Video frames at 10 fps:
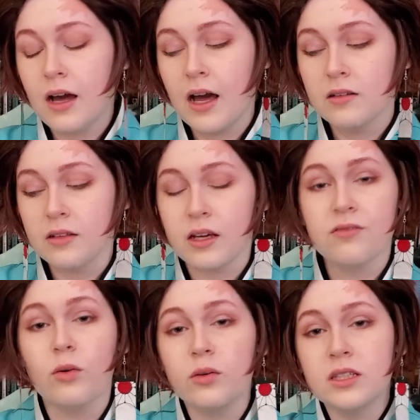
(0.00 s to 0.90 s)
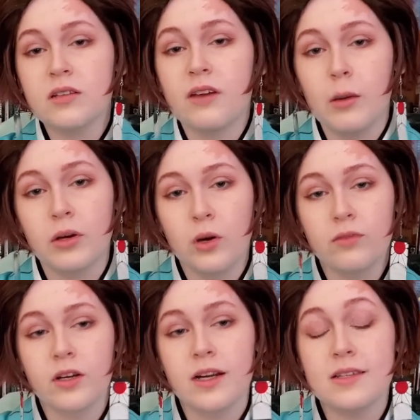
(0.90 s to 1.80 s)
like folding the fabric
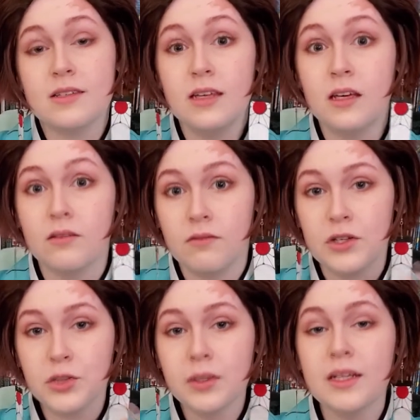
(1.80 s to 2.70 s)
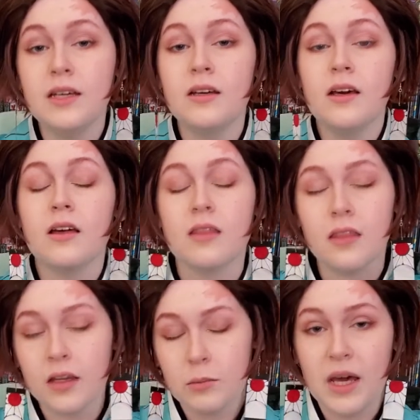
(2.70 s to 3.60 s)
over and seeing it visually,
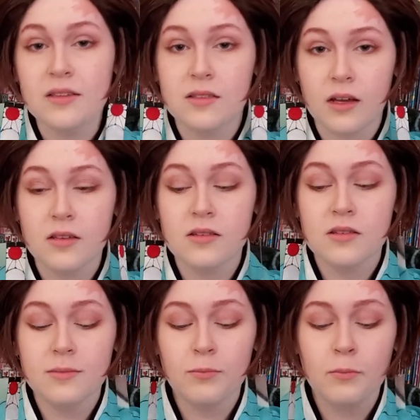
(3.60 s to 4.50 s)
then it made sense.